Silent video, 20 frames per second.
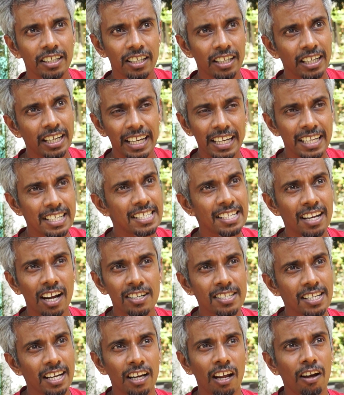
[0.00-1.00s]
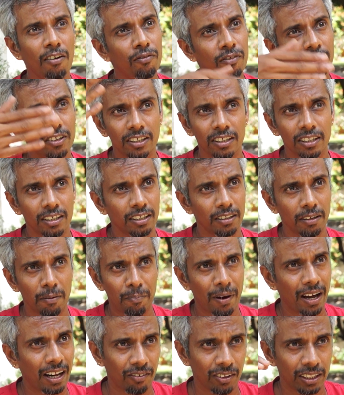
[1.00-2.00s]
he is not son of
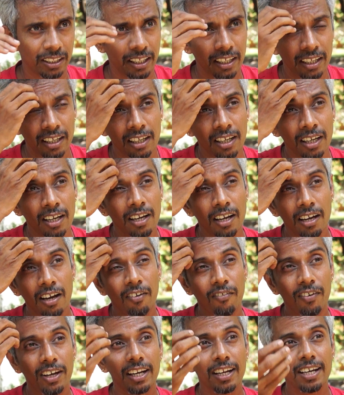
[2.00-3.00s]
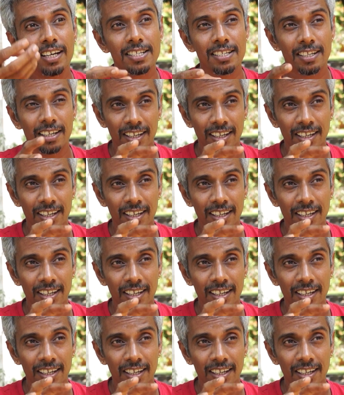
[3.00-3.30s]
Parvati, whereas